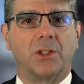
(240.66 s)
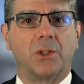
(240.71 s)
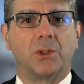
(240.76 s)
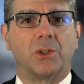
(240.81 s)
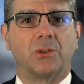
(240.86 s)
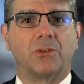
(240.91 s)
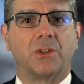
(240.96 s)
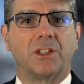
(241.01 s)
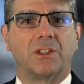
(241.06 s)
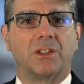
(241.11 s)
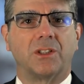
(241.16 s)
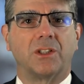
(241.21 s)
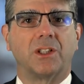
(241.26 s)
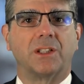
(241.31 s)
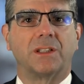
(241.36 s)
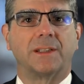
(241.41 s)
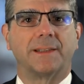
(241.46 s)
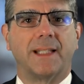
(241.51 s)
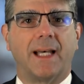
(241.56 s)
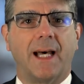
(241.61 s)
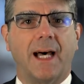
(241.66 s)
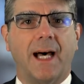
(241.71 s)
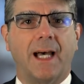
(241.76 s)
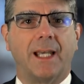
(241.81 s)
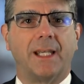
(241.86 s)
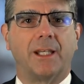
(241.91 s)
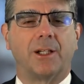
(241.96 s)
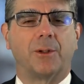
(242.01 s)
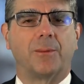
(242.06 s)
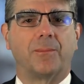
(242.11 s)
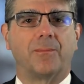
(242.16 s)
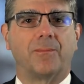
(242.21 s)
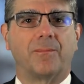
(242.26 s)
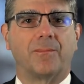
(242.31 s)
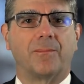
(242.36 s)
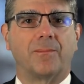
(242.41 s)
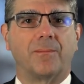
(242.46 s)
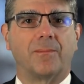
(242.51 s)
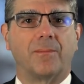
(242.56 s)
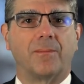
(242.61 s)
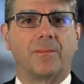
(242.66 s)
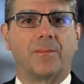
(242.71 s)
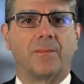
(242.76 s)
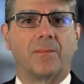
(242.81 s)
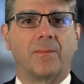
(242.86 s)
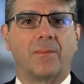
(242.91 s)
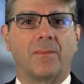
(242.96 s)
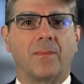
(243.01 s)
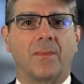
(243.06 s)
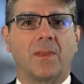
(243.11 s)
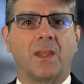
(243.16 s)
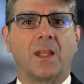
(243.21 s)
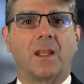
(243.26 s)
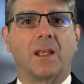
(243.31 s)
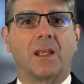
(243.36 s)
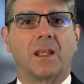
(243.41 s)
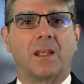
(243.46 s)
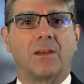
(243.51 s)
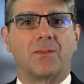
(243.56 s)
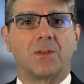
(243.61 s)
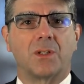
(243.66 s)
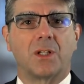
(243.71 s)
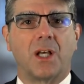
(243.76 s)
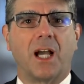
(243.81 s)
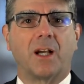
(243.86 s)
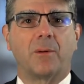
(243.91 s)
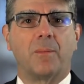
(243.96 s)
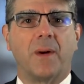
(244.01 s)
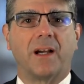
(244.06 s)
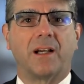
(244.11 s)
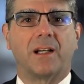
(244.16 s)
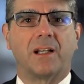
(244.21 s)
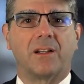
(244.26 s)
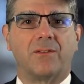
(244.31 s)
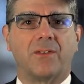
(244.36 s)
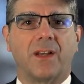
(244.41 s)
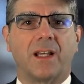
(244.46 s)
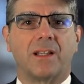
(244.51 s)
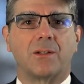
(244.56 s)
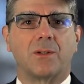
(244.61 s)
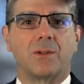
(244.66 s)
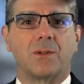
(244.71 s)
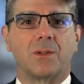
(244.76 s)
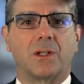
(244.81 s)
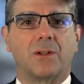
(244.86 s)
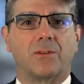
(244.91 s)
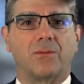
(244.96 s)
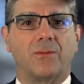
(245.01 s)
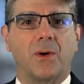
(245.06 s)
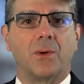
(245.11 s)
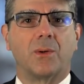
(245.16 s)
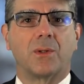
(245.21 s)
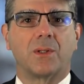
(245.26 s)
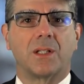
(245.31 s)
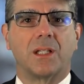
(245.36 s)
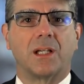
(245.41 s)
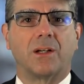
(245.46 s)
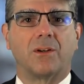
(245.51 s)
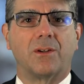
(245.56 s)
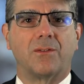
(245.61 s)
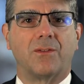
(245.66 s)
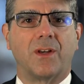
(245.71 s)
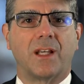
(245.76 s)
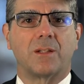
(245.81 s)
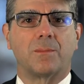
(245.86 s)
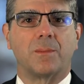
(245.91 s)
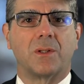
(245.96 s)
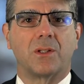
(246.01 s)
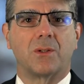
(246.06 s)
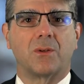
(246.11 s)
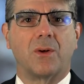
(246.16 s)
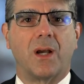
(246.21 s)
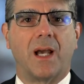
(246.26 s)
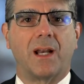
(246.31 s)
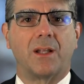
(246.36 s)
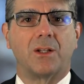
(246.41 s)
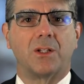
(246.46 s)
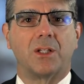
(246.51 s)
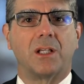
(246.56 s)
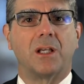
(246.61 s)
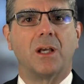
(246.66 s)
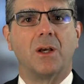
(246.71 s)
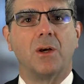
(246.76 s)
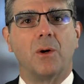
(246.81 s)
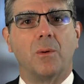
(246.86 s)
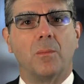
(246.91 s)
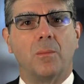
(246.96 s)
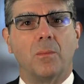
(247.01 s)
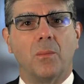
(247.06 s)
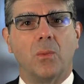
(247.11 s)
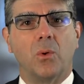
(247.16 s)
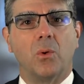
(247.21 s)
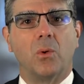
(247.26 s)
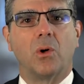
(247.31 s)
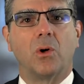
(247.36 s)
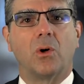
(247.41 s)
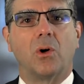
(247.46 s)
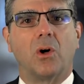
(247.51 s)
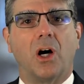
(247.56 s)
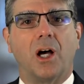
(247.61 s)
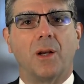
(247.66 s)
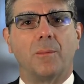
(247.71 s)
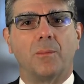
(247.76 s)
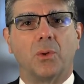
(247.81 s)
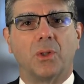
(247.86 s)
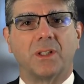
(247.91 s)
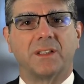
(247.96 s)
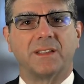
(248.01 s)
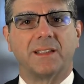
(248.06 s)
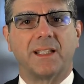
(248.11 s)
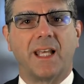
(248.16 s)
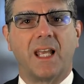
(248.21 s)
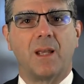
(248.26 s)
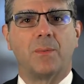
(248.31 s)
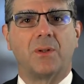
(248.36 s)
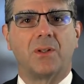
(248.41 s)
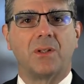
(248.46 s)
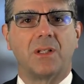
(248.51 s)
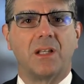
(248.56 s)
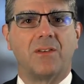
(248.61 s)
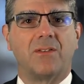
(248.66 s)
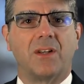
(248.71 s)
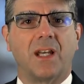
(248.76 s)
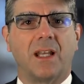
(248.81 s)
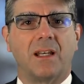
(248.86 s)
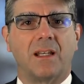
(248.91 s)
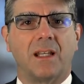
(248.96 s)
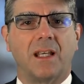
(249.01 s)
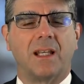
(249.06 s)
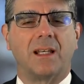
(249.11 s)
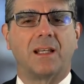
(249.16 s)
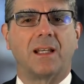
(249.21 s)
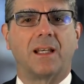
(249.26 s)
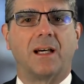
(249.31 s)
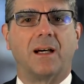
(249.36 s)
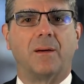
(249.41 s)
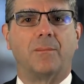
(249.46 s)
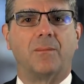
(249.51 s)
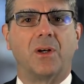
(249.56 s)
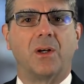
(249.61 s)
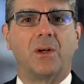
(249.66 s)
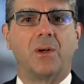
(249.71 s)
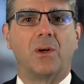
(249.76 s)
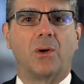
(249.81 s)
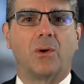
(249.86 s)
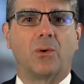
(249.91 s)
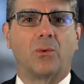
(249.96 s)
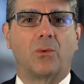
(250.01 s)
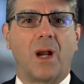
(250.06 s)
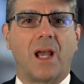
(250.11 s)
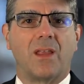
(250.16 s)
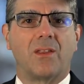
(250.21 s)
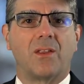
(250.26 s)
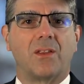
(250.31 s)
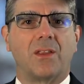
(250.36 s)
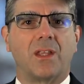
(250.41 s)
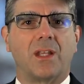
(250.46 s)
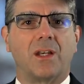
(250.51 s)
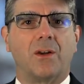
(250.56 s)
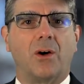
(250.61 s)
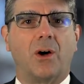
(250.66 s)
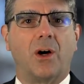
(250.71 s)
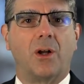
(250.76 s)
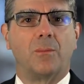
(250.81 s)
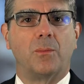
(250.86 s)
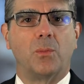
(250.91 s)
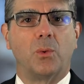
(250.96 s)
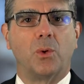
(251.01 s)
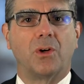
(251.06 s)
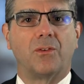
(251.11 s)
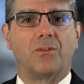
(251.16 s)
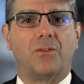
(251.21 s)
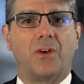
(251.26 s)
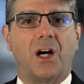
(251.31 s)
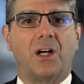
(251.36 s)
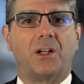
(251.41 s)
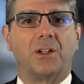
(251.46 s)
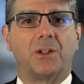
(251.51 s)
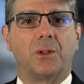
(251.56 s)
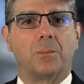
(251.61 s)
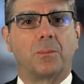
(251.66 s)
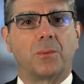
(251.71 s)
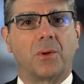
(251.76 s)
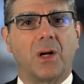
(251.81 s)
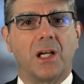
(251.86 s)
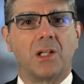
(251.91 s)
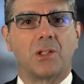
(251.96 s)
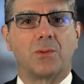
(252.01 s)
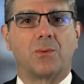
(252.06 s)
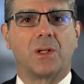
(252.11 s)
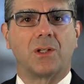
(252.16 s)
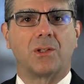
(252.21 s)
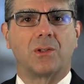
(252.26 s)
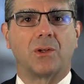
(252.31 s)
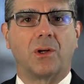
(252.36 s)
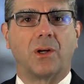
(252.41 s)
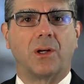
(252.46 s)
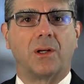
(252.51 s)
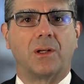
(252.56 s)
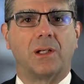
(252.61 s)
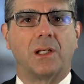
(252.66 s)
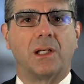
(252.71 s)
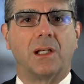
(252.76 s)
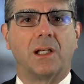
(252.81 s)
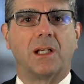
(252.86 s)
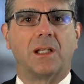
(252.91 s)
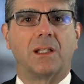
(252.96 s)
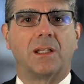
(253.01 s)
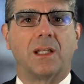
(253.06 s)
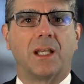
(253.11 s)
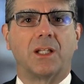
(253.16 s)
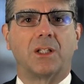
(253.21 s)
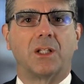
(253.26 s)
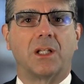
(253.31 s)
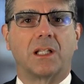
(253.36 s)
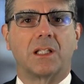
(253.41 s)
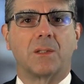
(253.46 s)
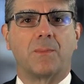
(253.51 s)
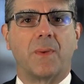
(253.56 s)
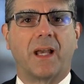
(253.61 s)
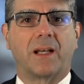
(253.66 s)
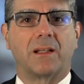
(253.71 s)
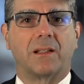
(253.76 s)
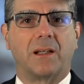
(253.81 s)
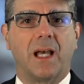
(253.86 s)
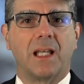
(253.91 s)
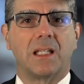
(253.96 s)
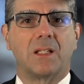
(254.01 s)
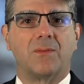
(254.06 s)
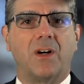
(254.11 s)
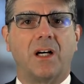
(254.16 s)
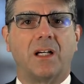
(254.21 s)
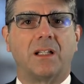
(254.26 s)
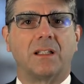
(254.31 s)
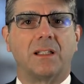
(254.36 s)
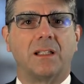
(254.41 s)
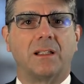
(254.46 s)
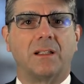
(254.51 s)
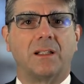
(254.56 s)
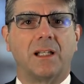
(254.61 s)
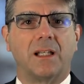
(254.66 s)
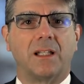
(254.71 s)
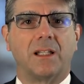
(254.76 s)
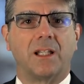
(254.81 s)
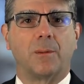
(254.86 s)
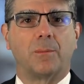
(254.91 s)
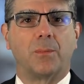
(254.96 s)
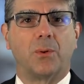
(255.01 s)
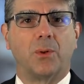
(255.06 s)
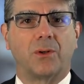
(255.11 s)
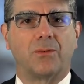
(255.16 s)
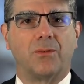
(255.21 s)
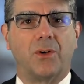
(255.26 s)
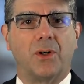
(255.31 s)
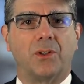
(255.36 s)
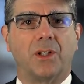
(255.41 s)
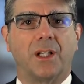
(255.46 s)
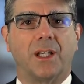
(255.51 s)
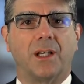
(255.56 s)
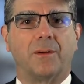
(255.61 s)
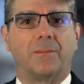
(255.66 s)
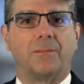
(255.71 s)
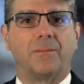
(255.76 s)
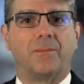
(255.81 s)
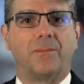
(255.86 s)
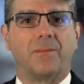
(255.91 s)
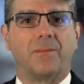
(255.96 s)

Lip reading: total returns higher. If stock market investors can focus their investment strategy more on more stable dividend income rather than on more volatile price return, they should expect less volatility in their portfolio.